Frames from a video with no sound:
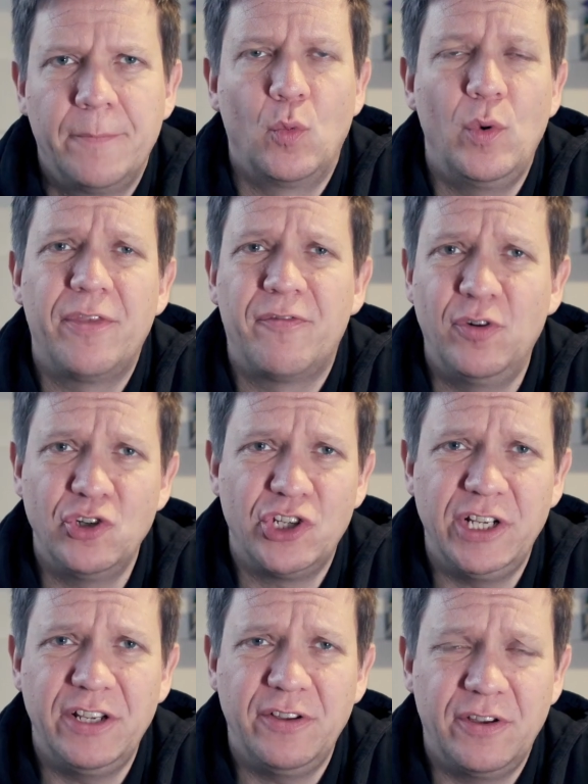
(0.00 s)
With
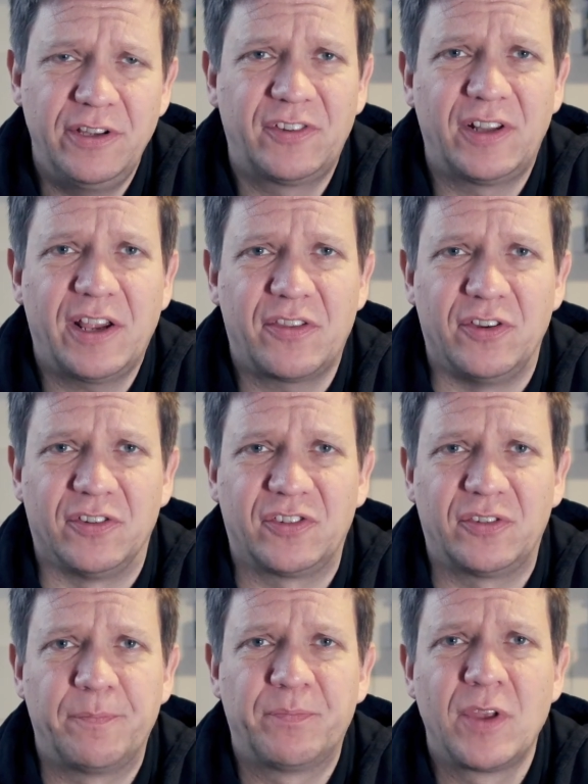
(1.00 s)
Fuji it's like
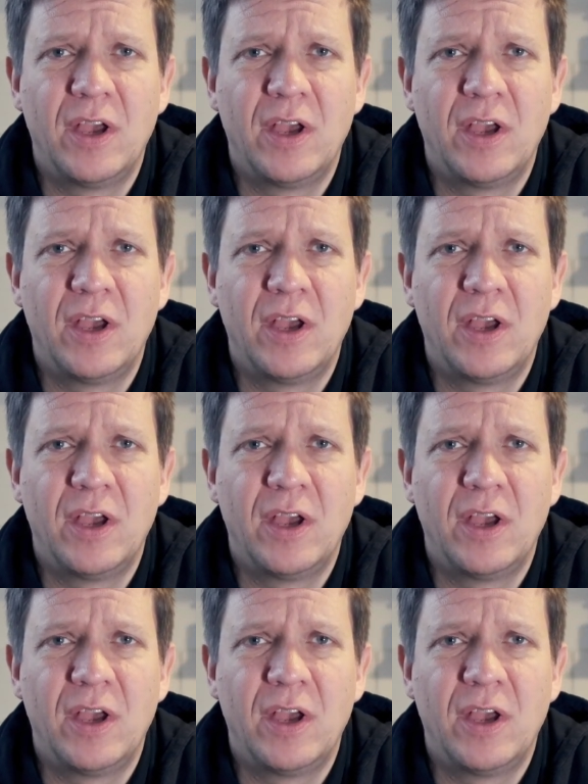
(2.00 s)
this.